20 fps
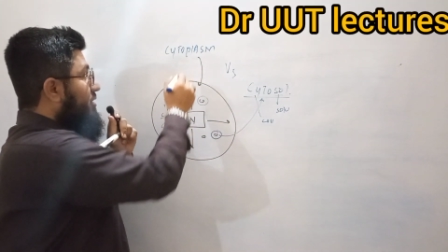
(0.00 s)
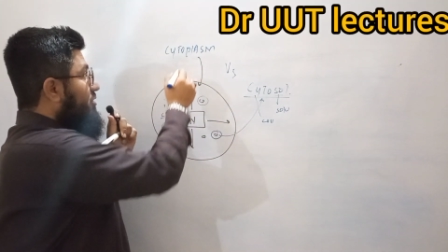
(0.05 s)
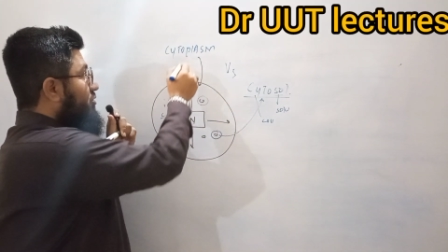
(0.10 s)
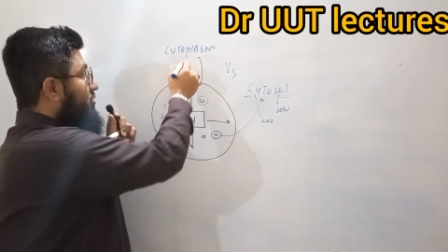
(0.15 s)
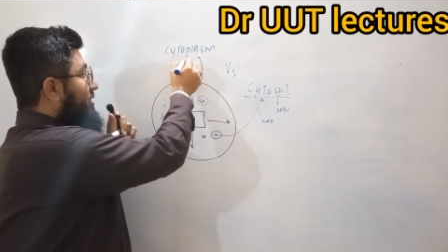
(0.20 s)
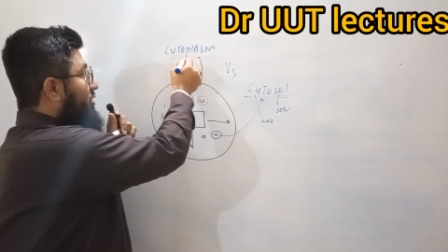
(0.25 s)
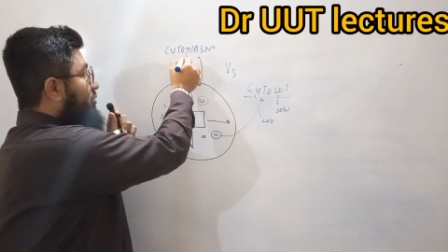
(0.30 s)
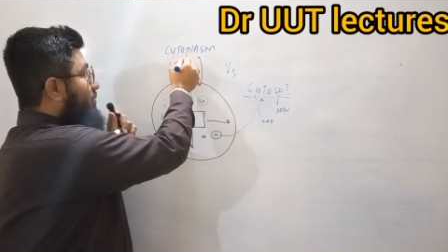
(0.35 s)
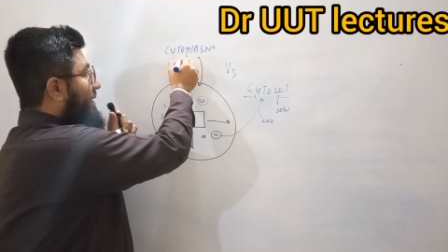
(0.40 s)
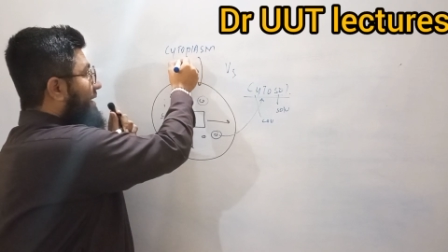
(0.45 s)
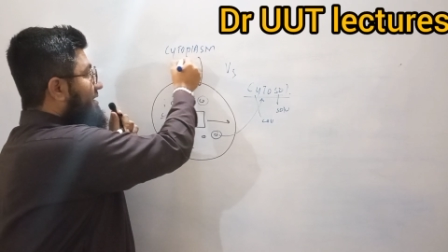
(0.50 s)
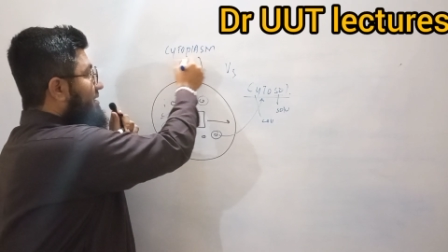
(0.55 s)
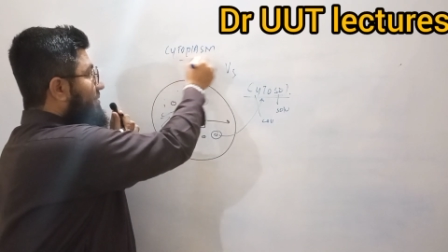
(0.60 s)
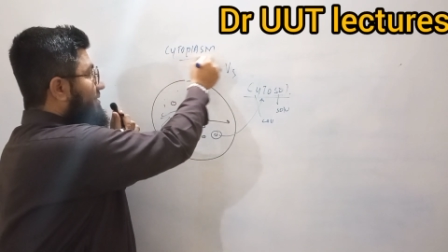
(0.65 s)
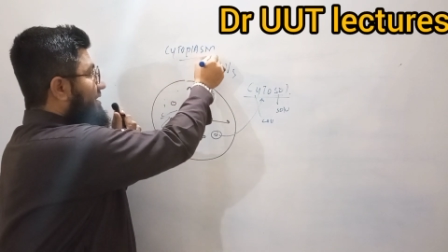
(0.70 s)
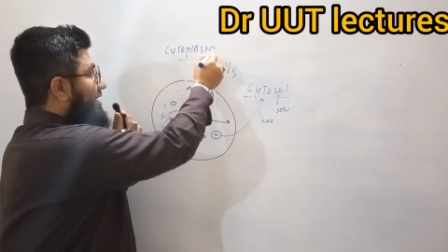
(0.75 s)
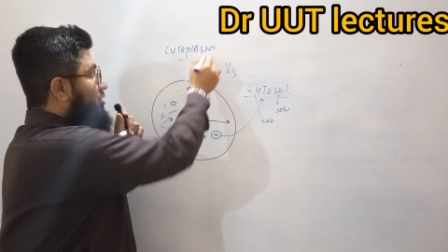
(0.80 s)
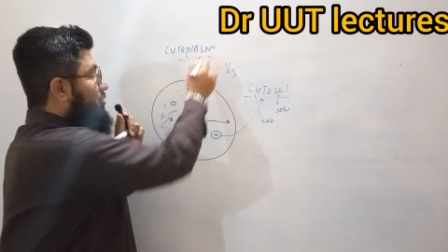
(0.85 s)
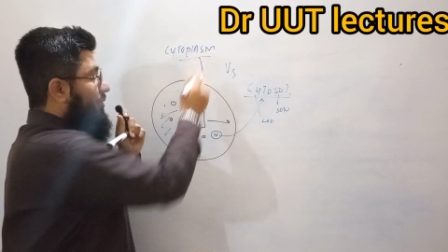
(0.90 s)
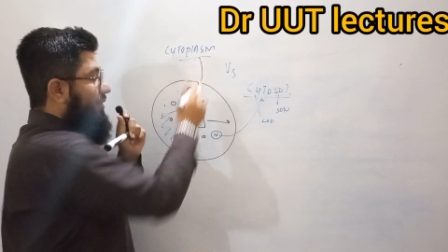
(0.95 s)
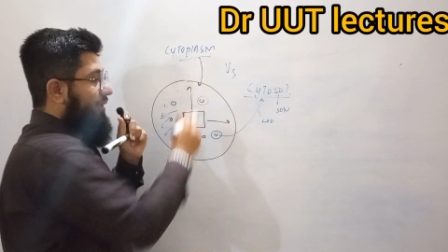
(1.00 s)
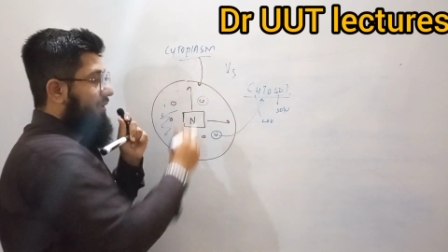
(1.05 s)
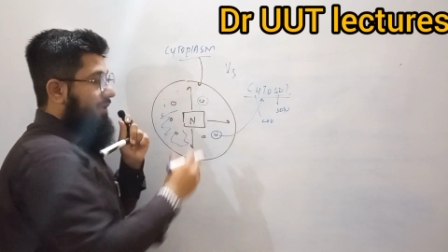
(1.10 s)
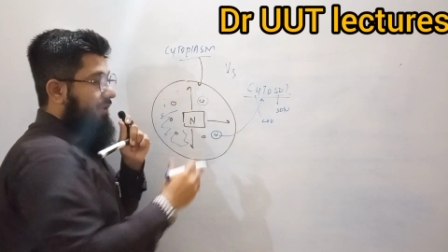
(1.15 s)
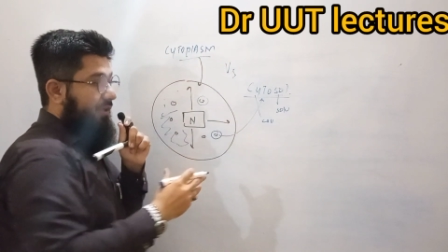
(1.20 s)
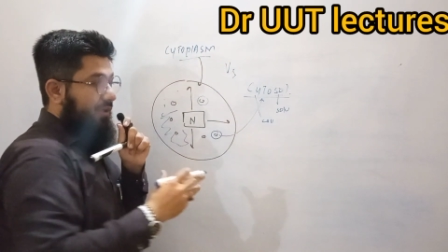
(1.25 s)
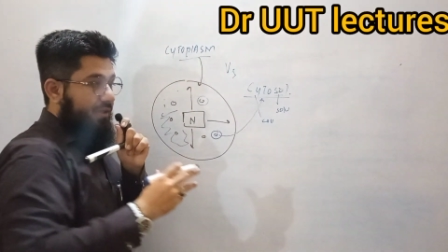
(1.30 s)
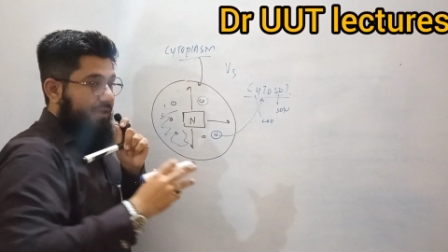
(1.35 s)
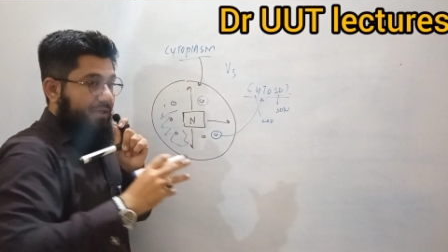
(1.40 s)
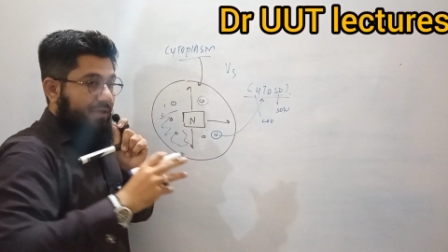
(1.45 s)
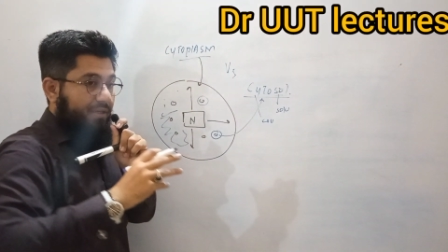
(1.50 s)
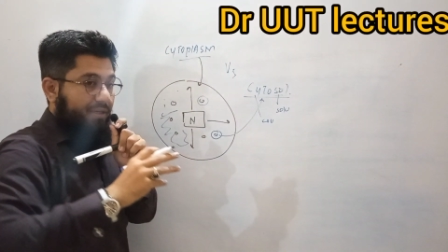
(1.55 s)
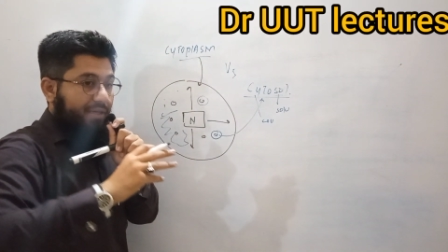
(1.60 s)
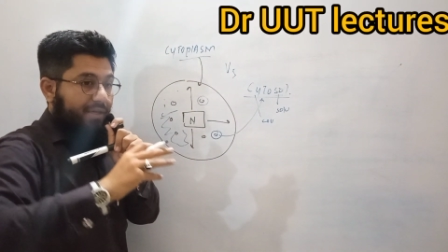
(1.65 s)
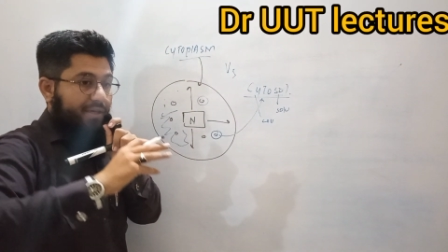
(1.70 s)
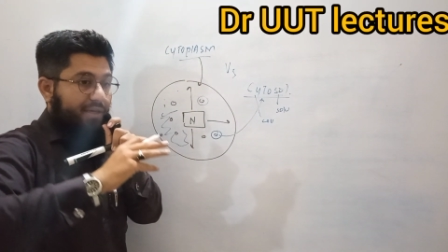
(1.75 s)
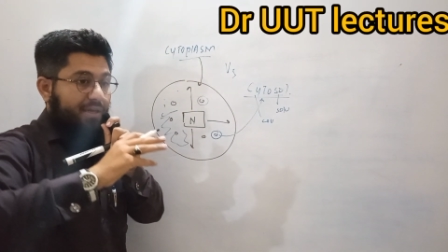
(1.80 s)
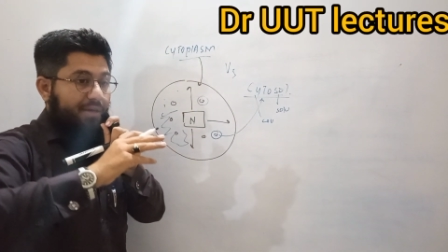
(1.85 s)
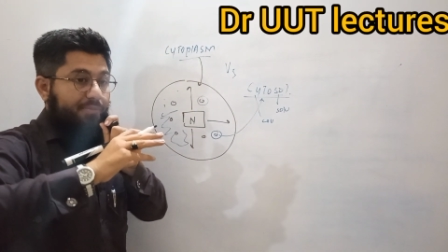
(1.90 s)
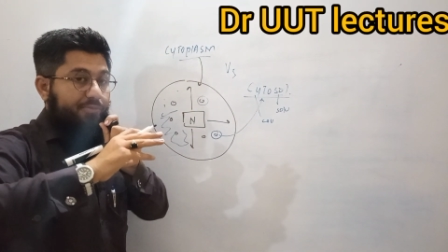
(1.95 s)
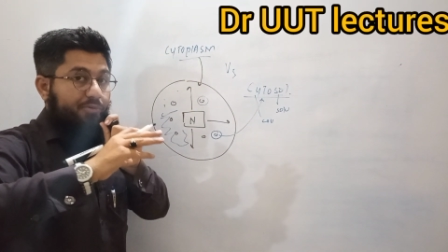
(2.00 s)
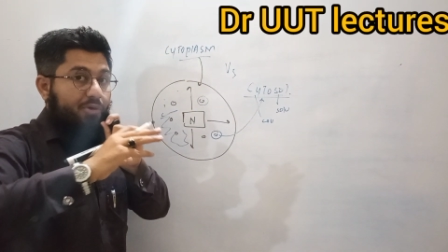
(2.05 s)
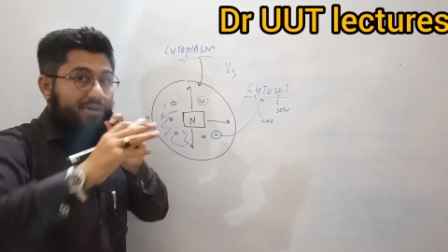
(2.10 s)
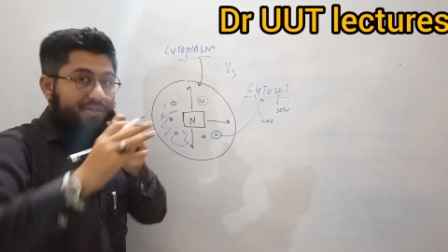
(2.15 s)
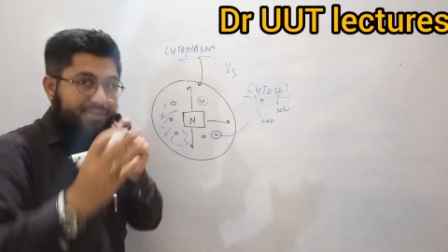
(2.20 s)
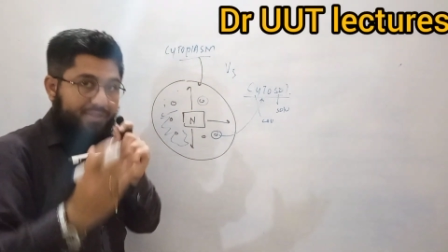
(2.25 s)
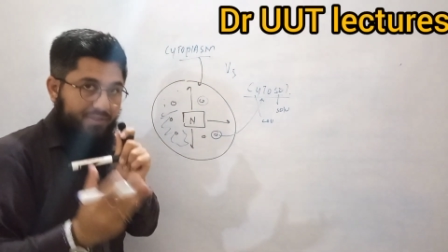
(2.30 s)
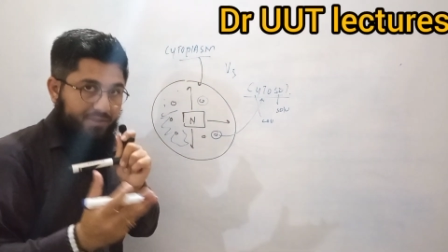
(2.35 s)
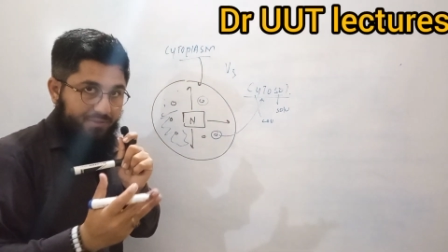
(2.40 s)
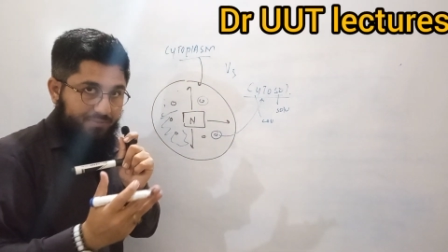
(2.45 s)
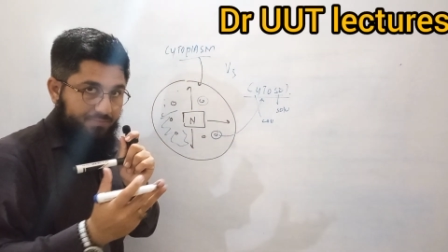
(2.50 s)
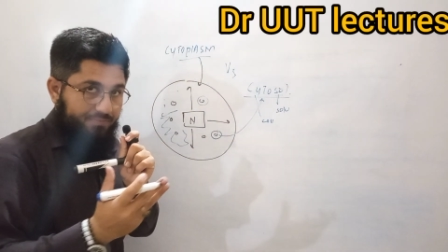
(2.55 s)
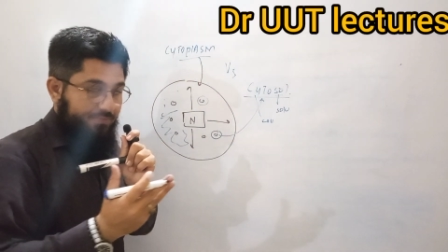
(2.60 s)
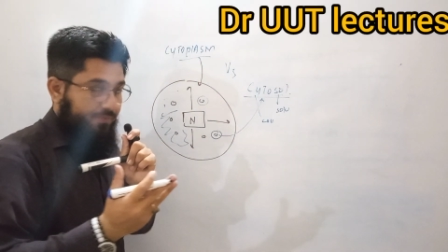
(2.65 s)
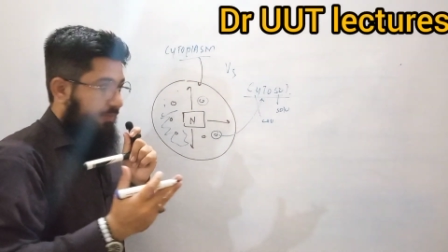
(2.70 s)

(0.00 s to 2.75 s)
So cytoplasm is actually a broad term.